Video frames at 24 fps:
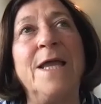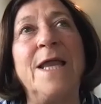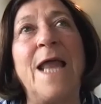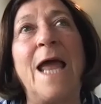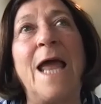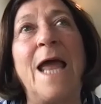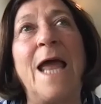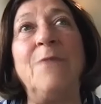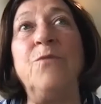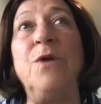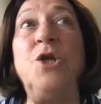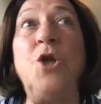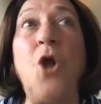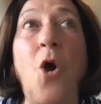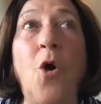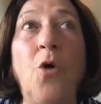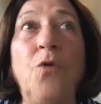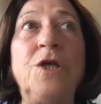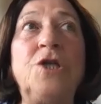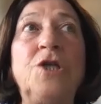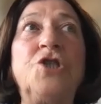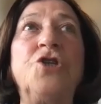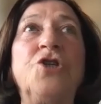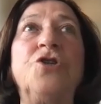And we know
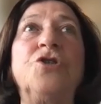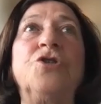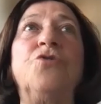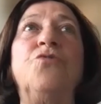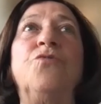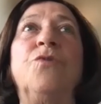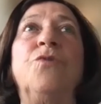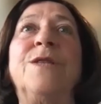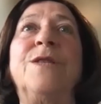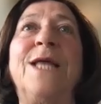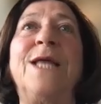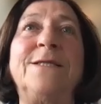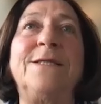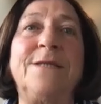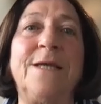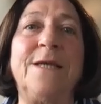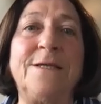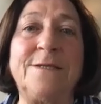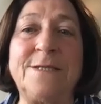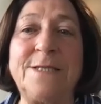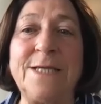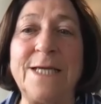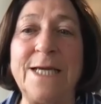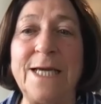that children with
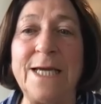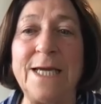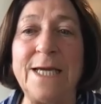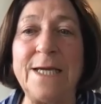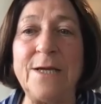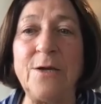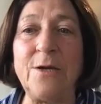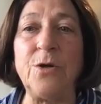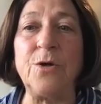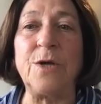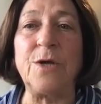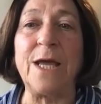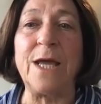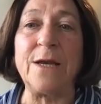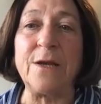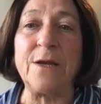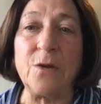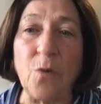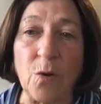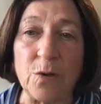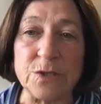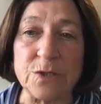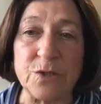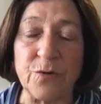SSD who get a
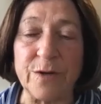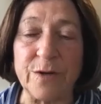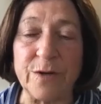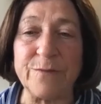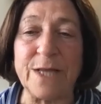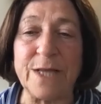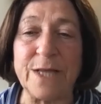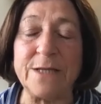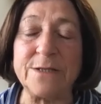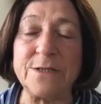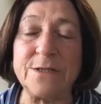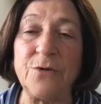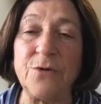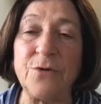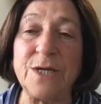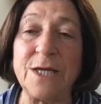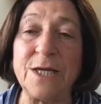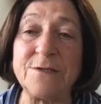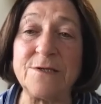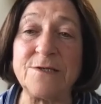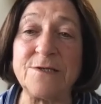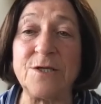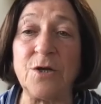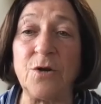cochlear implant don't
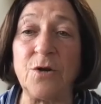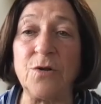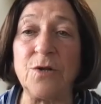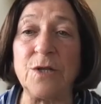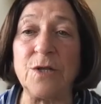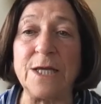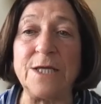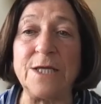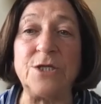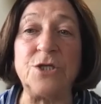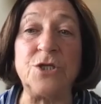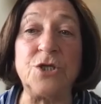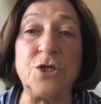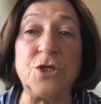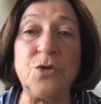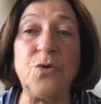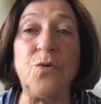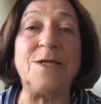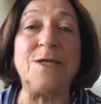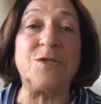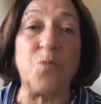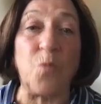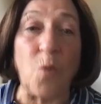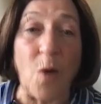necessarily do
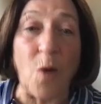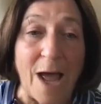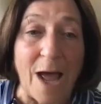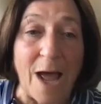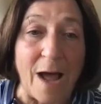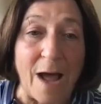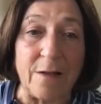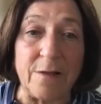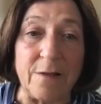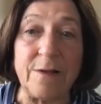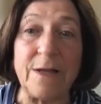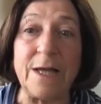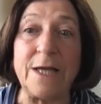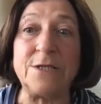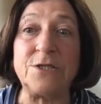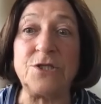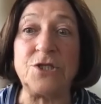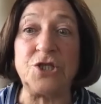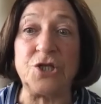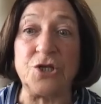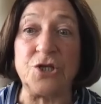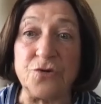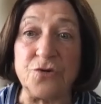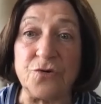as well as
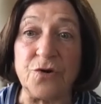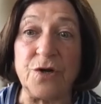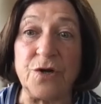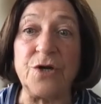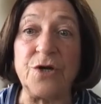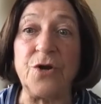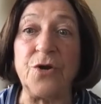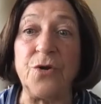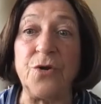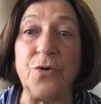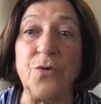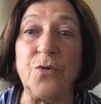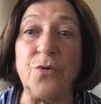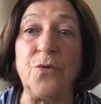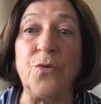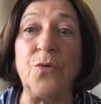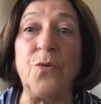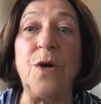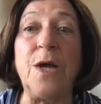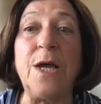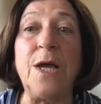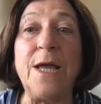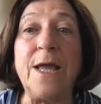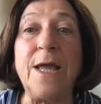children
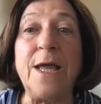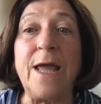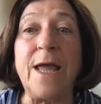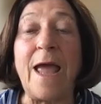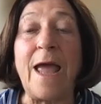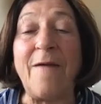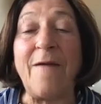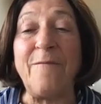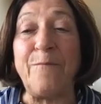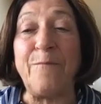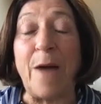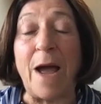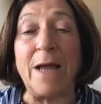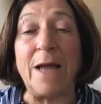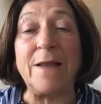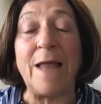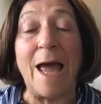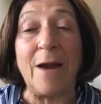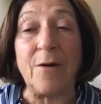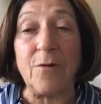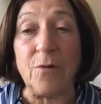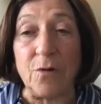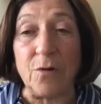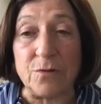who have
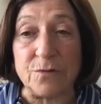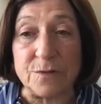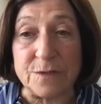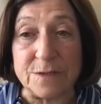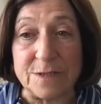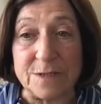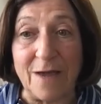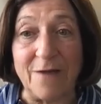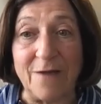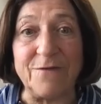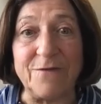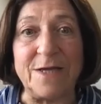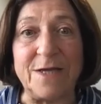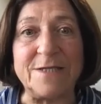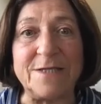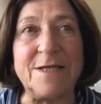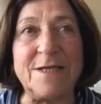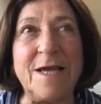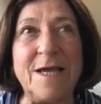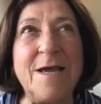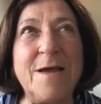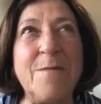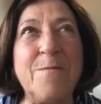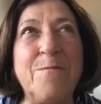bilateral deafness,
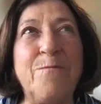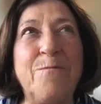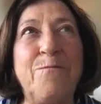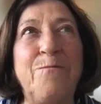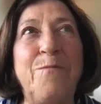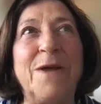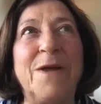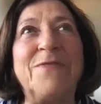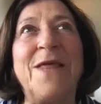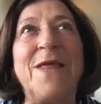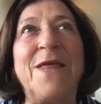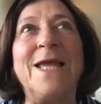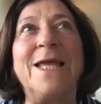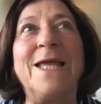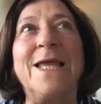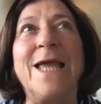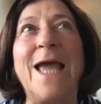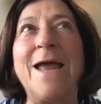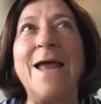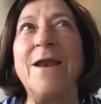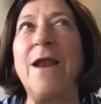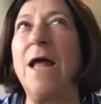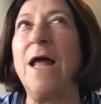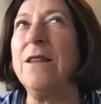but they
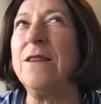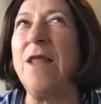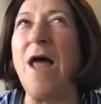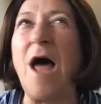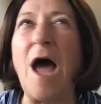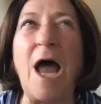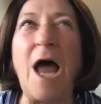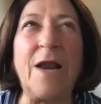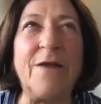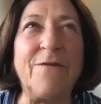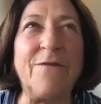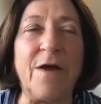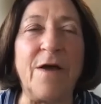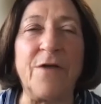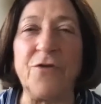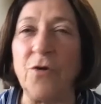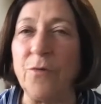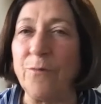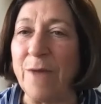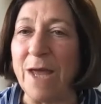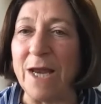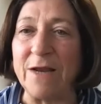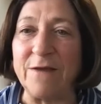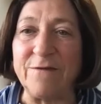get a lot of other
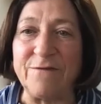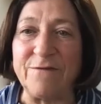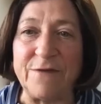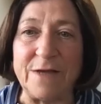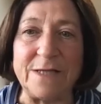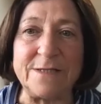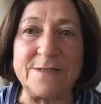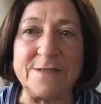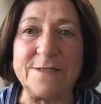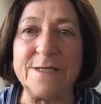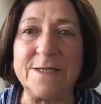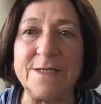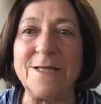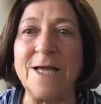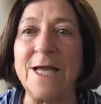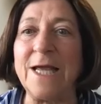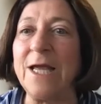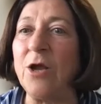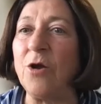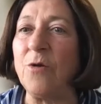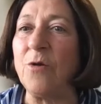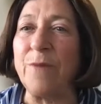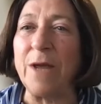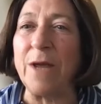benefits. They
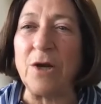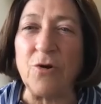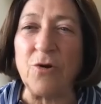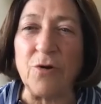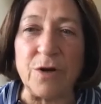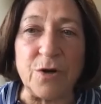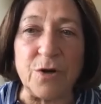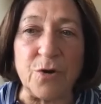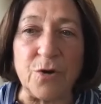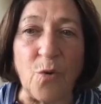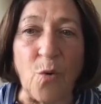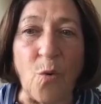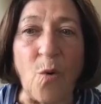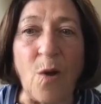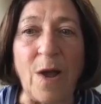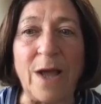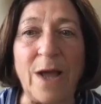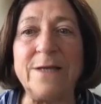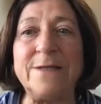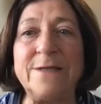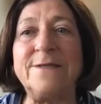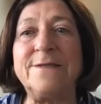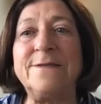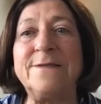hear better in
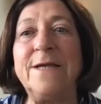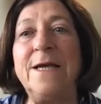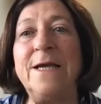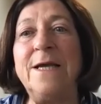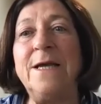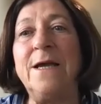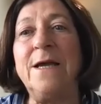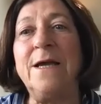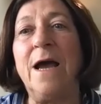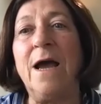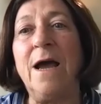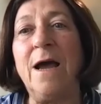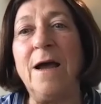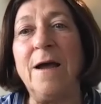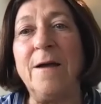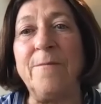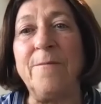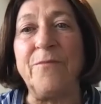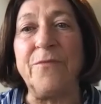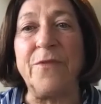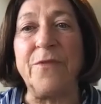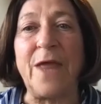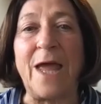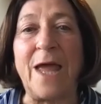noise,
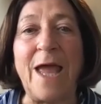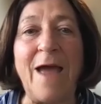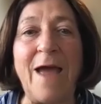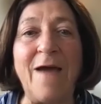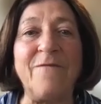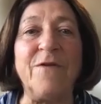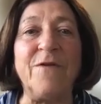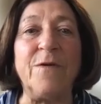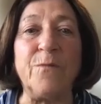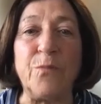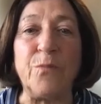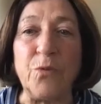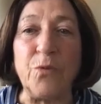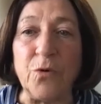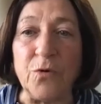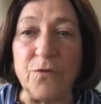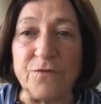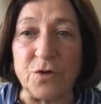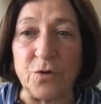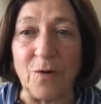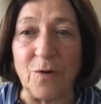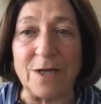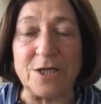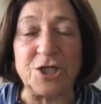they have
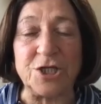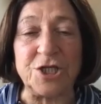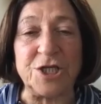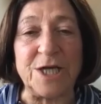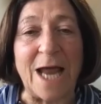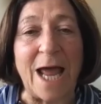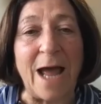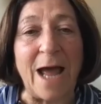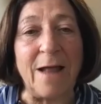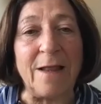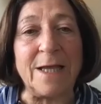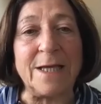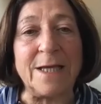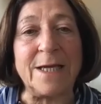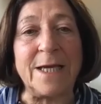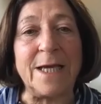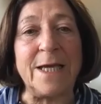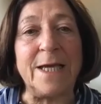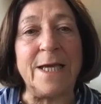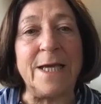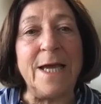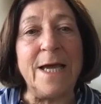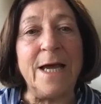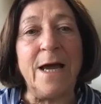improved
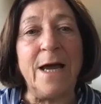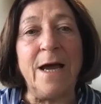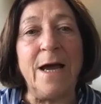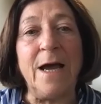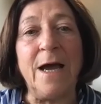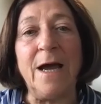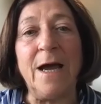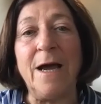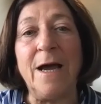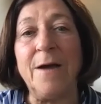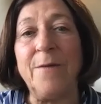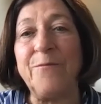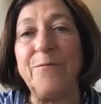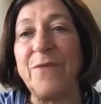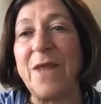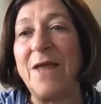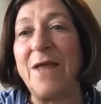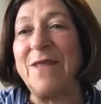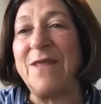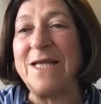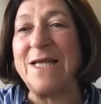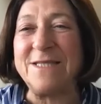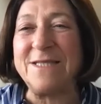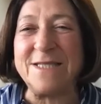directionality,
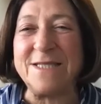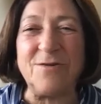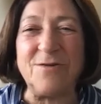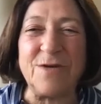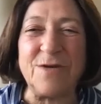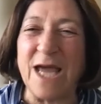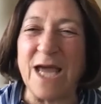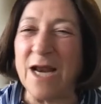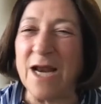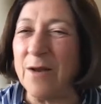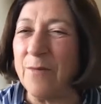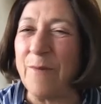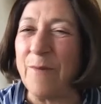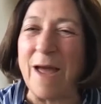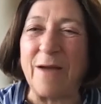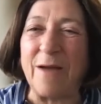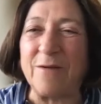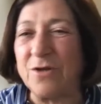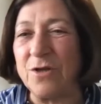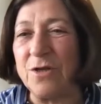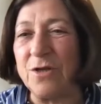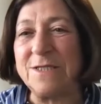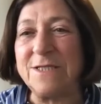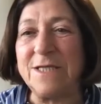and they still get
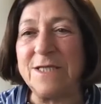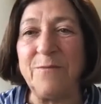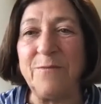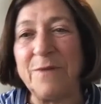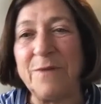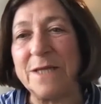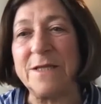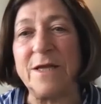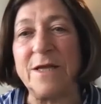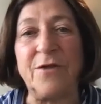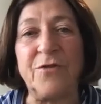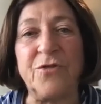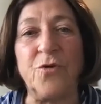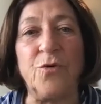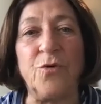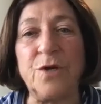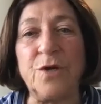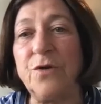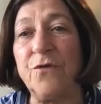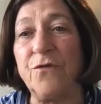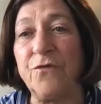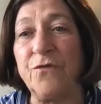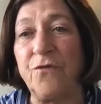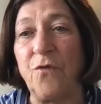about typically
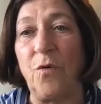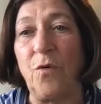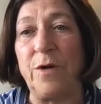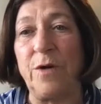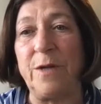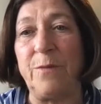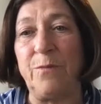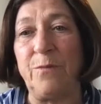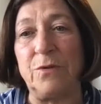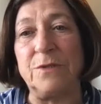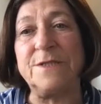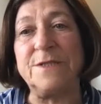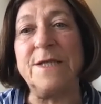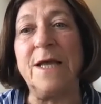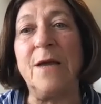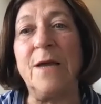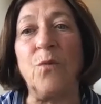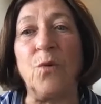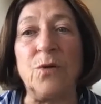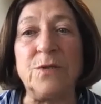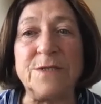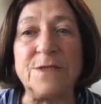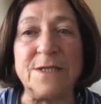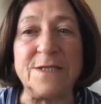30 to 40%
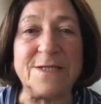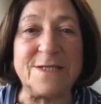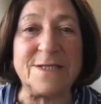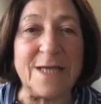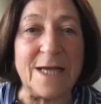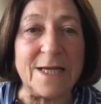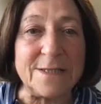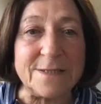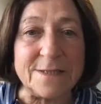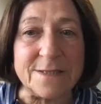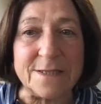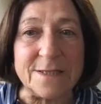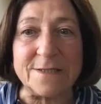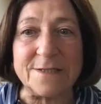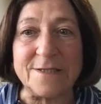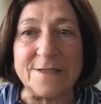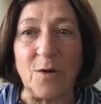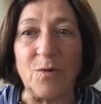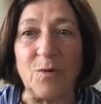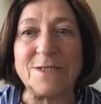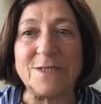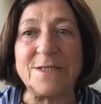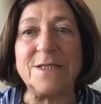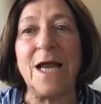words and sentences.
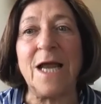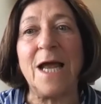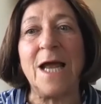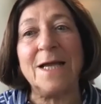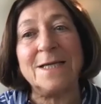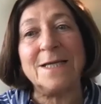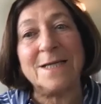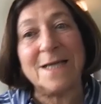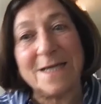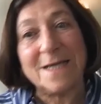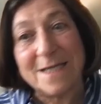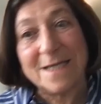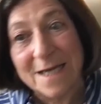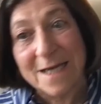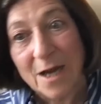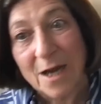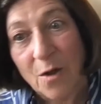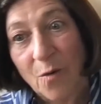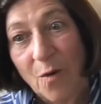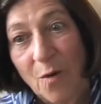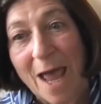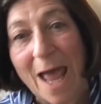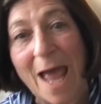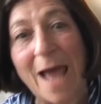So it's not,
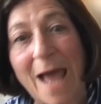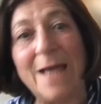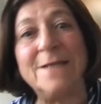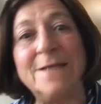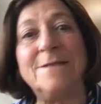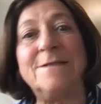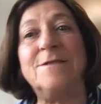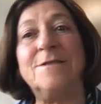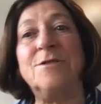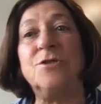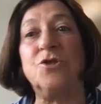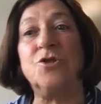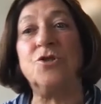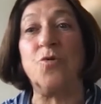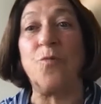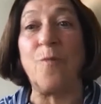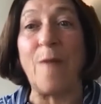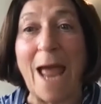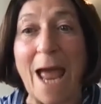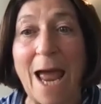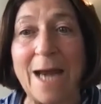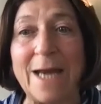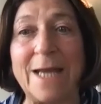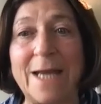as
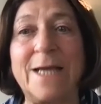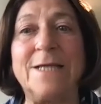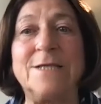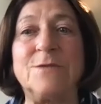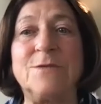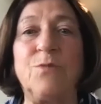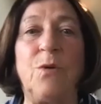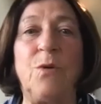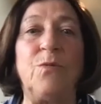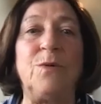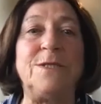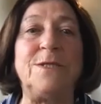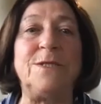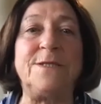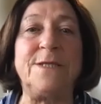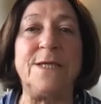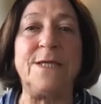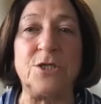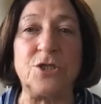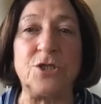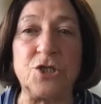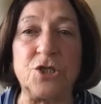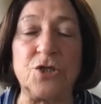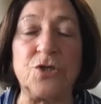dramatic as what we see
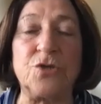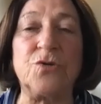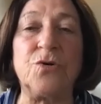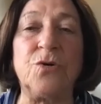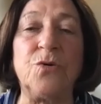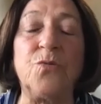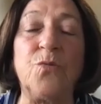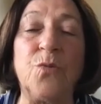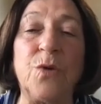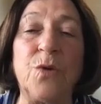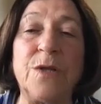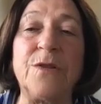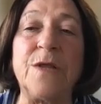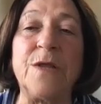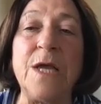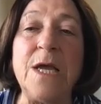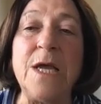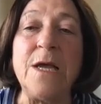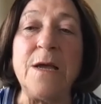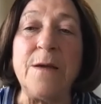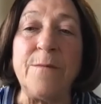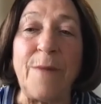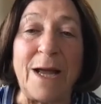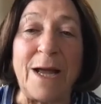in children with
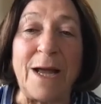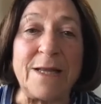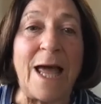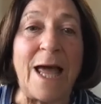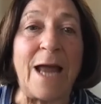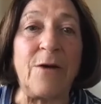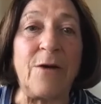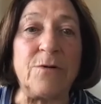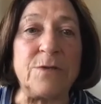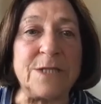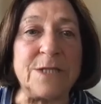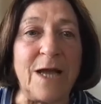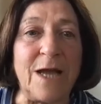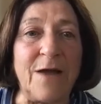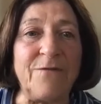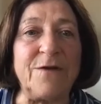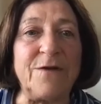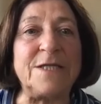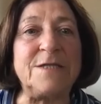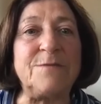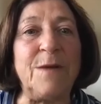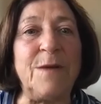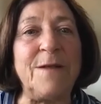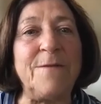bilateral
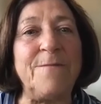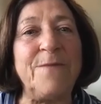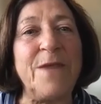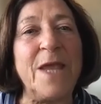deafness, but